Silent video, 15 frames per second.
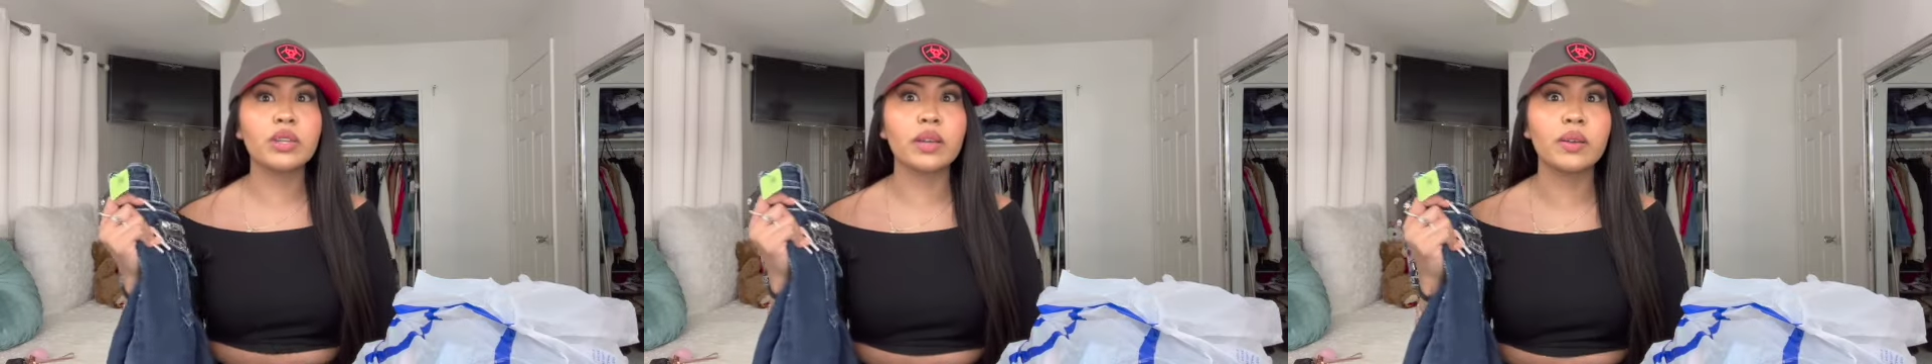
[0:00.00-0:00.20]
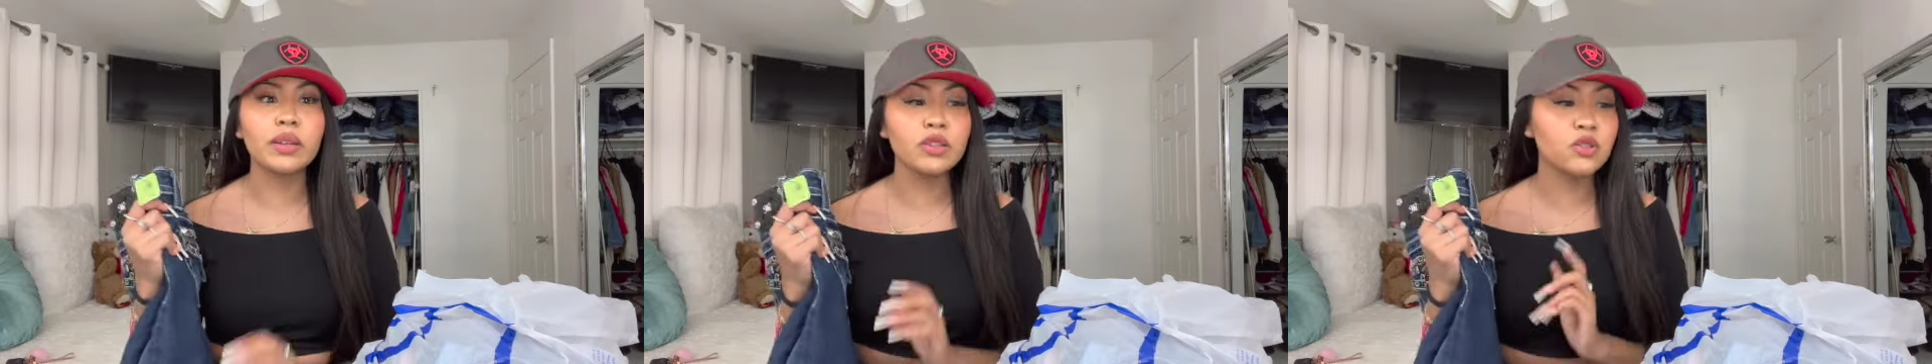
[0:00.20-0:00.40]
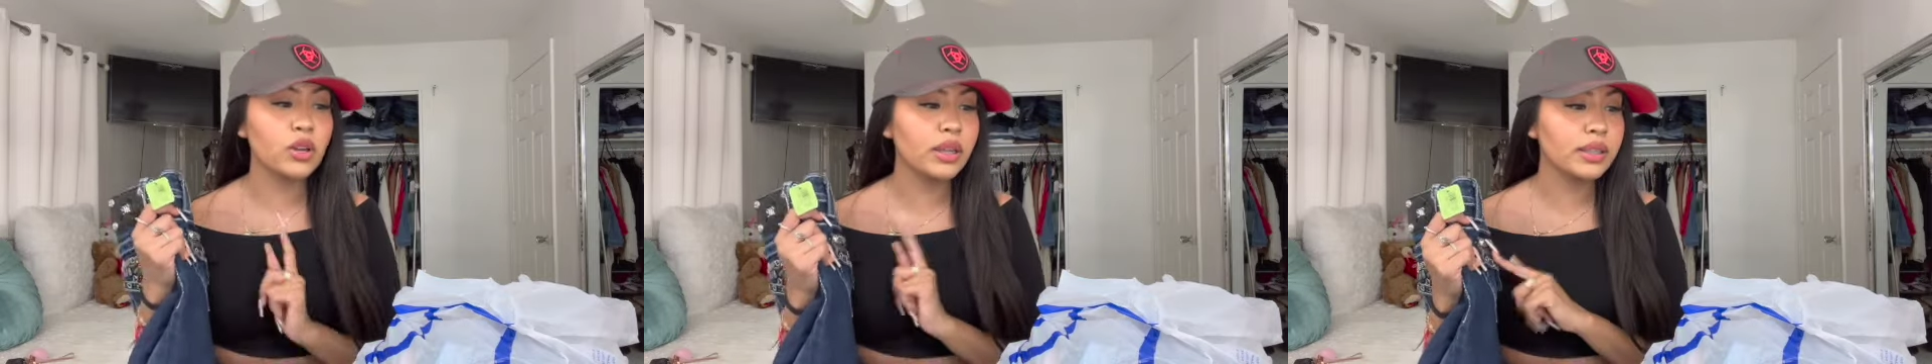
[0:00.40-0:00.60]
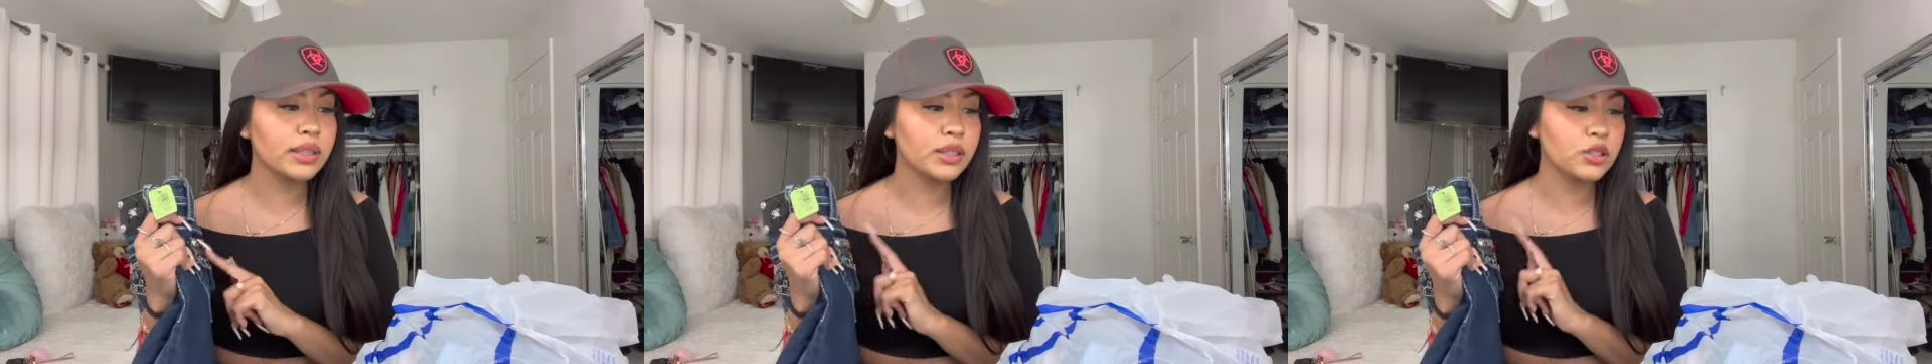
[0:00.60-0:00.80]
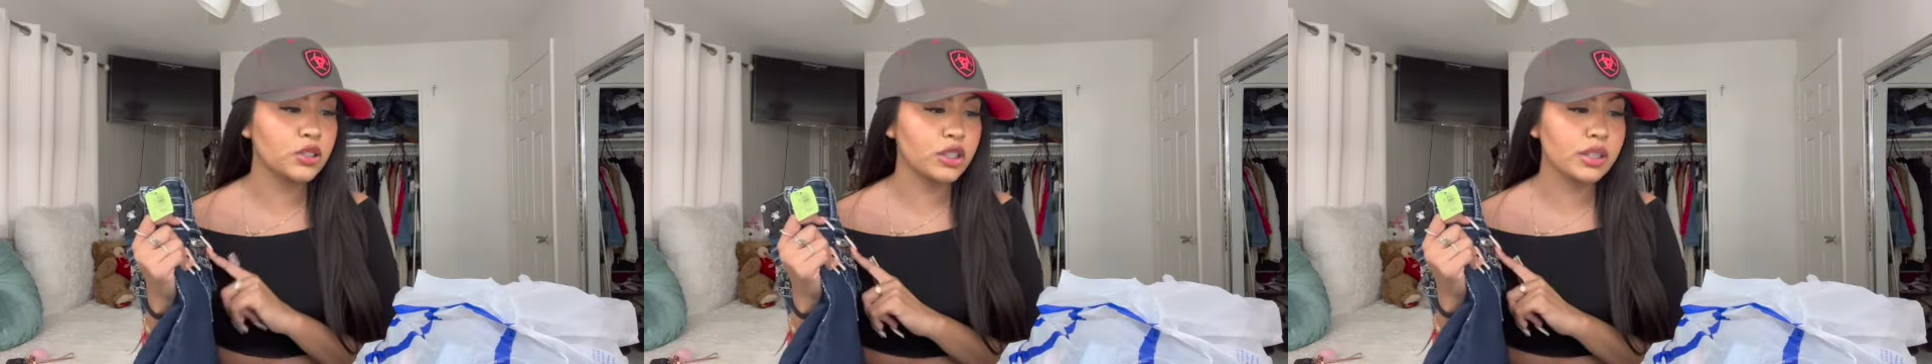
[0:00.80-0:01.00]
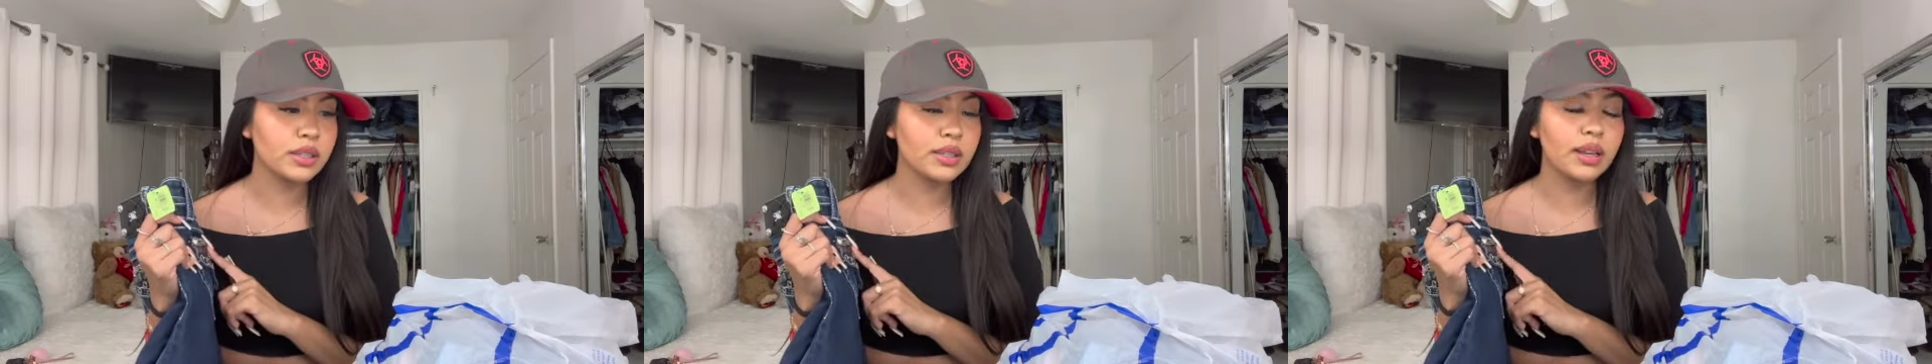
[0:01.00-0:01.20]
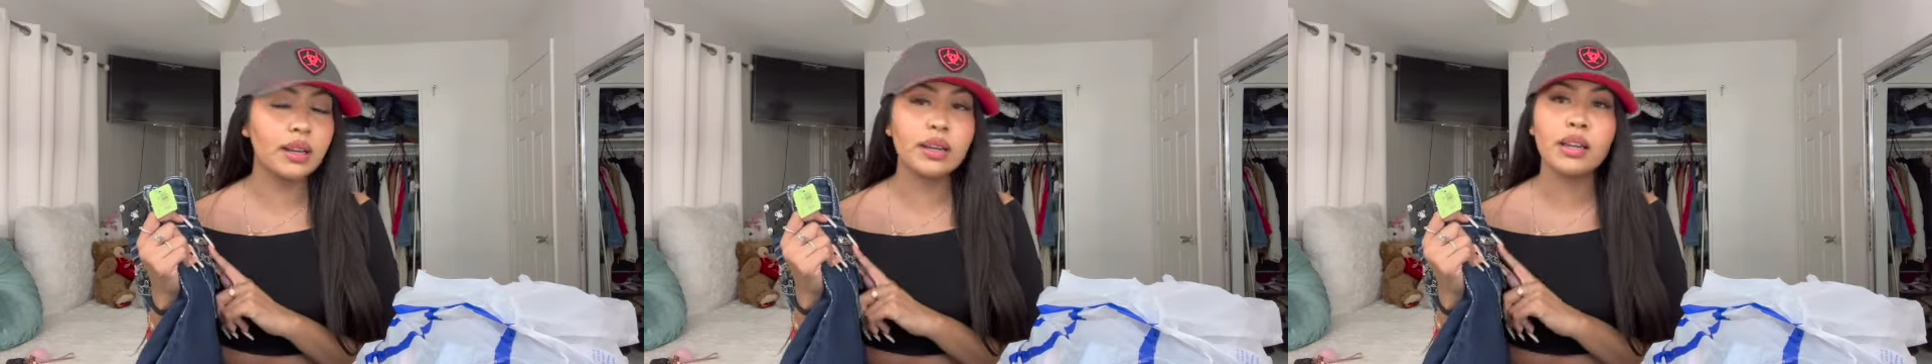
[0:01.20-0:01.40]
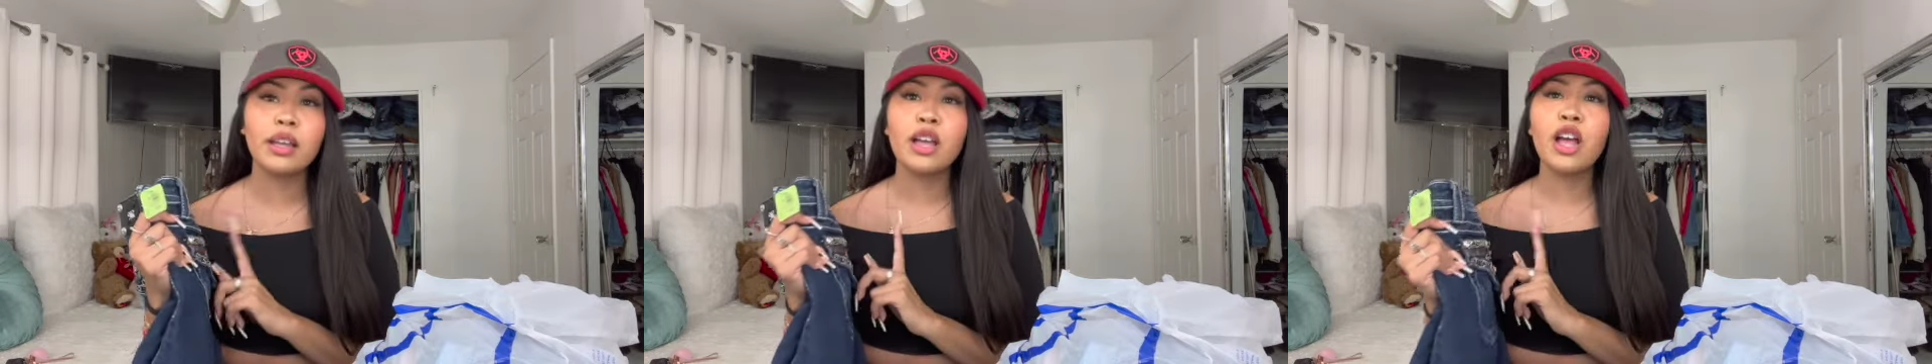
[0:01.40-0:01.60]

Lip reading: I couldn't try these jeans on,